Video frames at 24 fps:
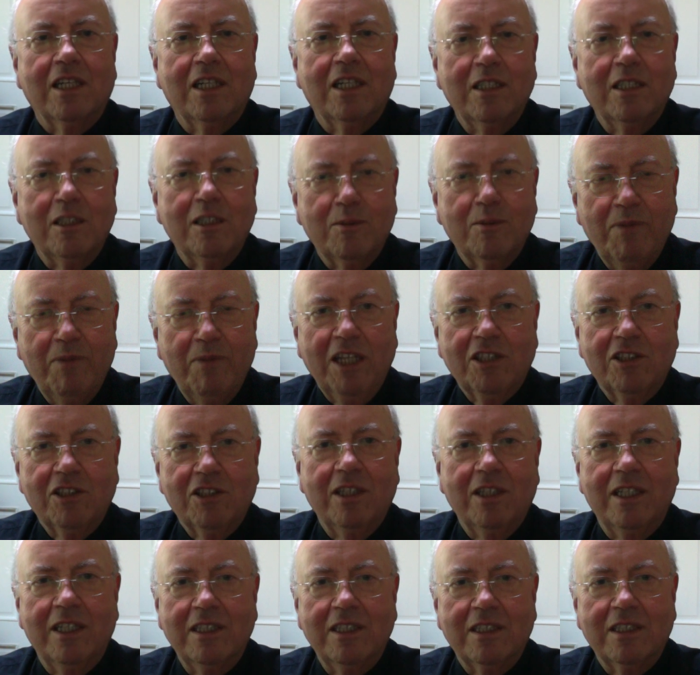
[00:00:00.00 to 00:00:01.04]
and
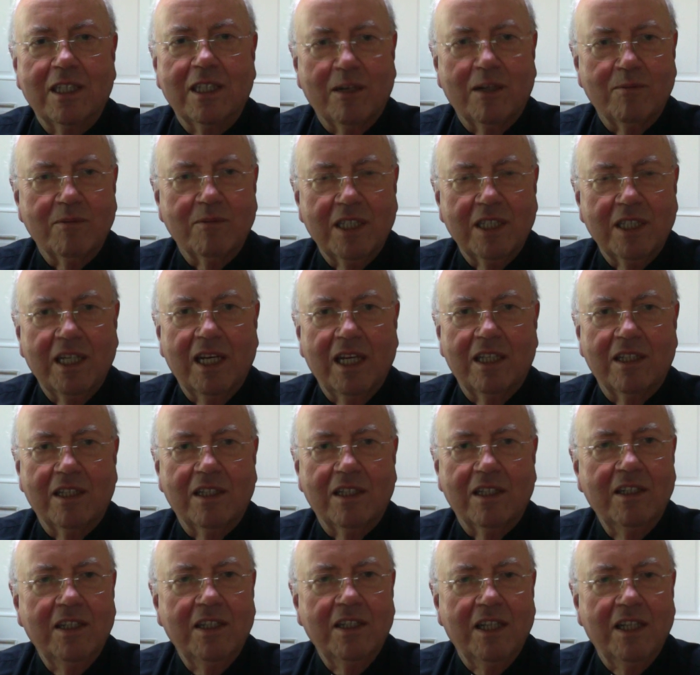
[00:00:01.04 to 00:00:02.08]
especially to come together
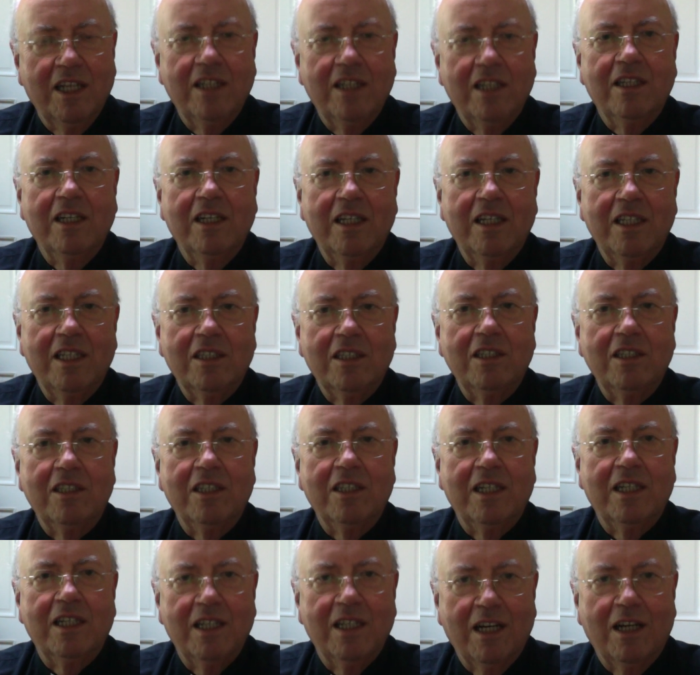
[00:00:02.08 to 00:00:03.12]
in the
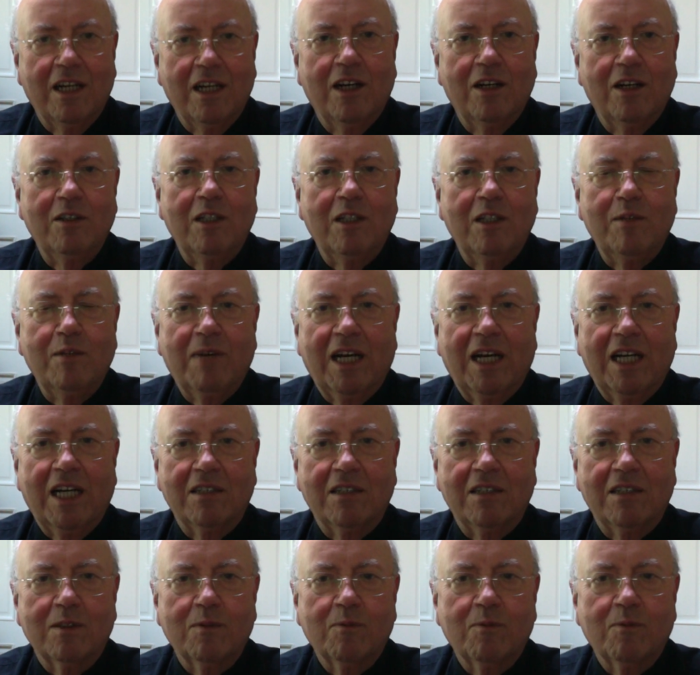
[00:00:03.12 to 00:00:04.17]
liturgy at Holy
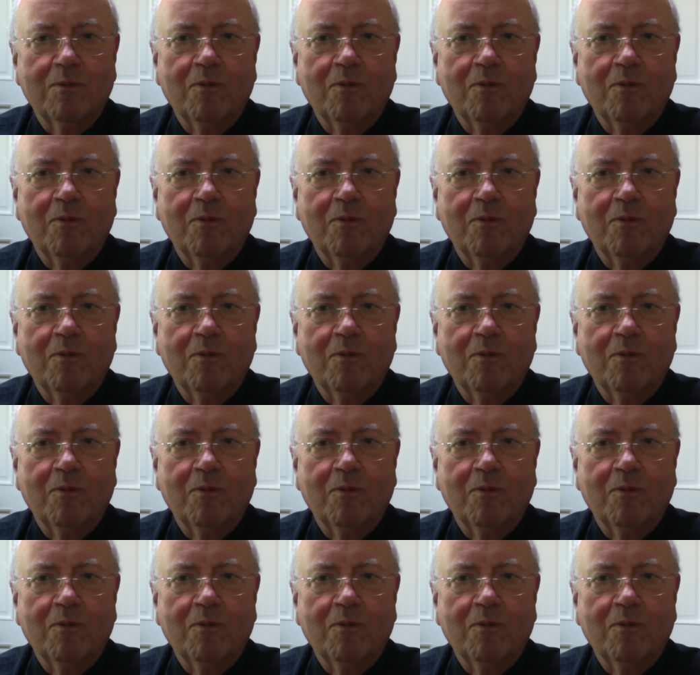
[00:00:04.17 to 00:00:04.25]
Mass.